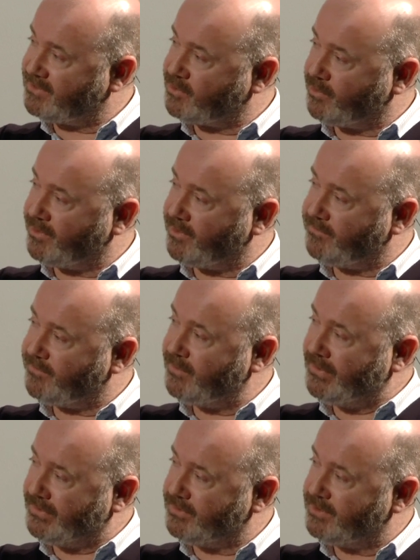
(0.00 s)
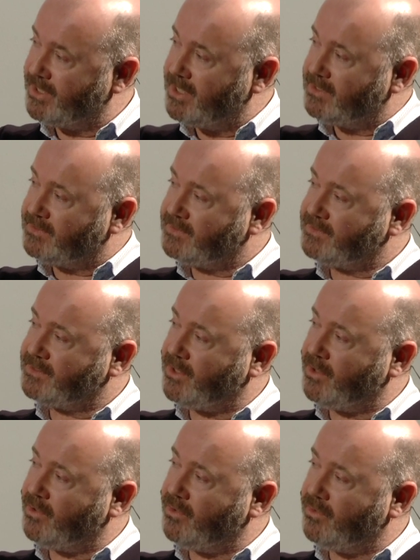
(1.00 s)
to store their food. Absolutely.
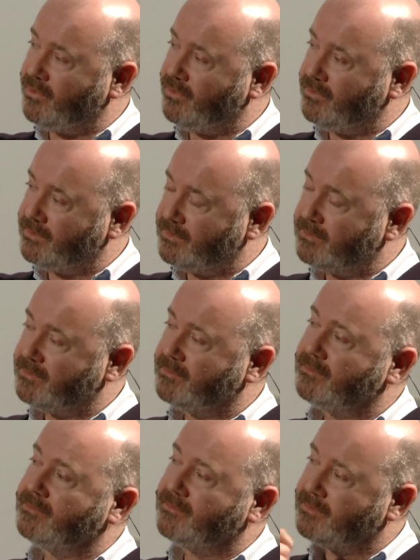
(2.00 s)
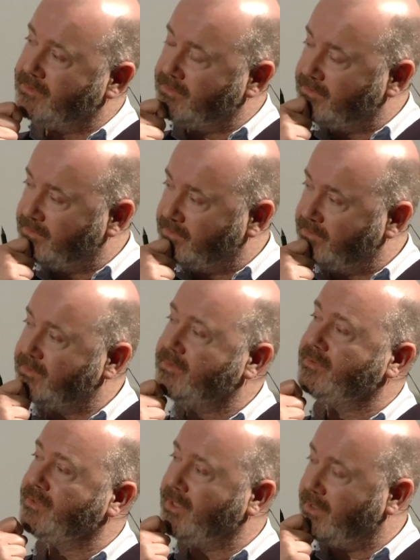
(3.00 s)
So it wasn't common until the 50s and
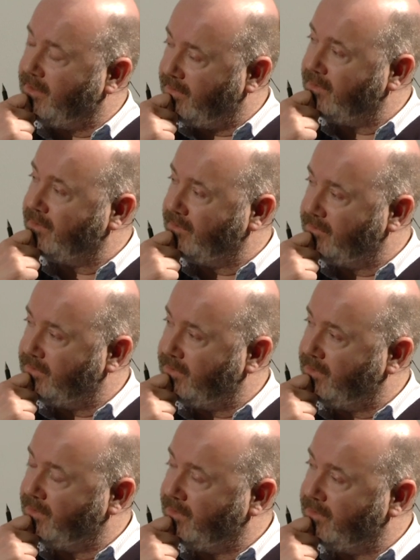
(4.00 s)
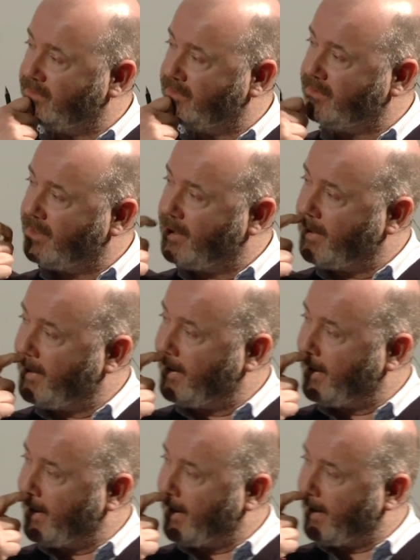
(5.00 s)
60s. Yeah. So um, it's
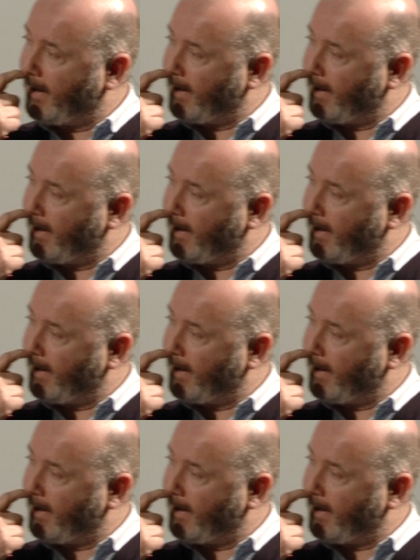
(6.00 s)
which is